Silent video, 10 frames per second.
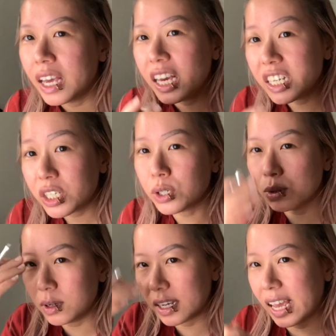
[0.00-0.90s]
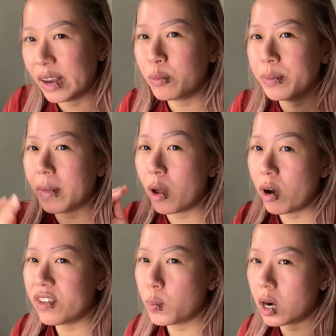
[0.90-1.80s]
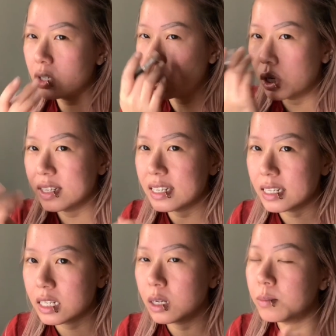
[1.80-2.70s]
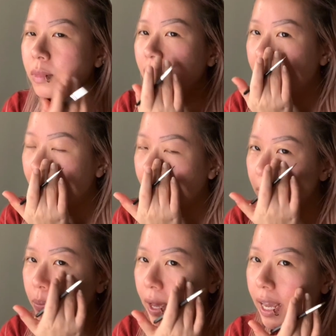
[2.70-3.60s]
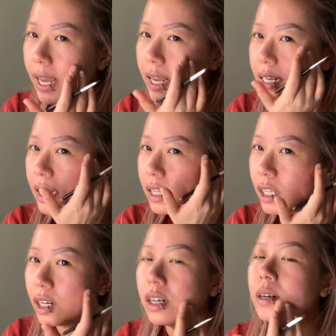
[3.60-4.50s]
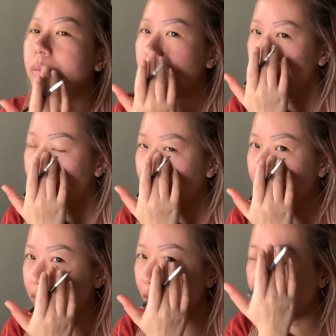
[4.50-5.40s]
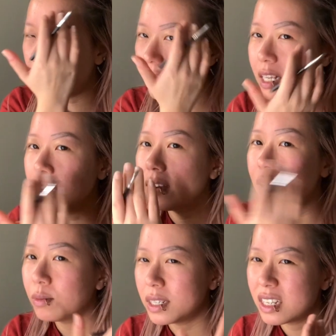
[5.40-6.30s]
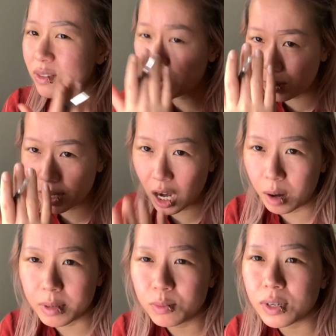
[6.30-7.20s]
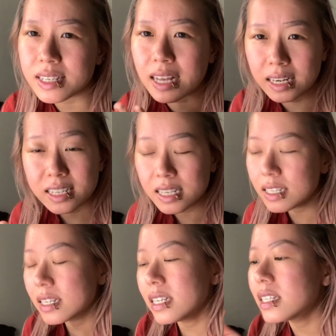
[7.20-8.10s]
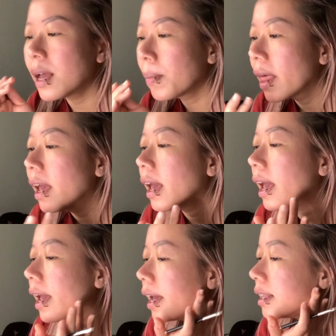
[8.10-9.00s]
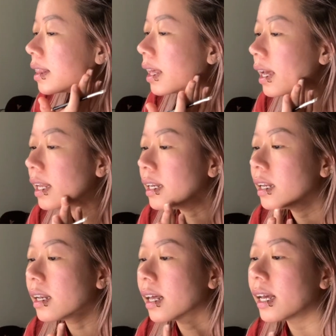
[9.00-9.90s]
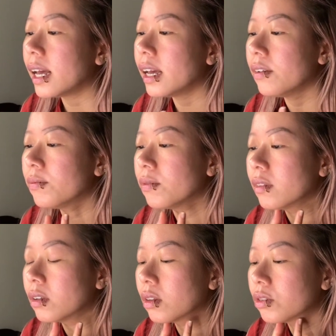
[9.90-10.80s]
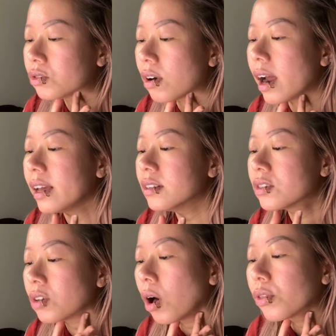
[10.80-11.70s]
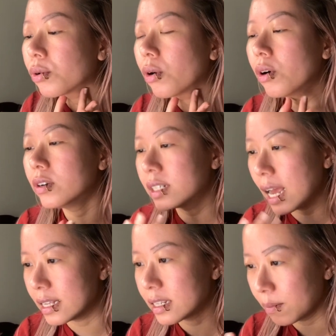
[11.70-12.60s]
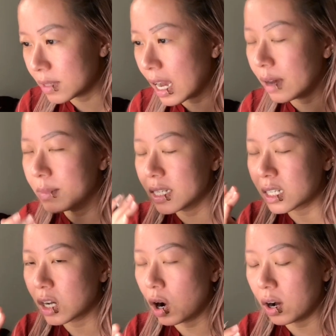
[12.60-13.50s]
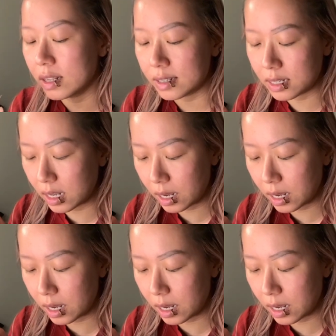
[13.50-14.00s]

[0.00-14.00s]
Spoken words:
issue again with my respiratory system, like pain in the face here, which is very common with sinusitis. And then like I have dry and sore throat, and sometimes it's causes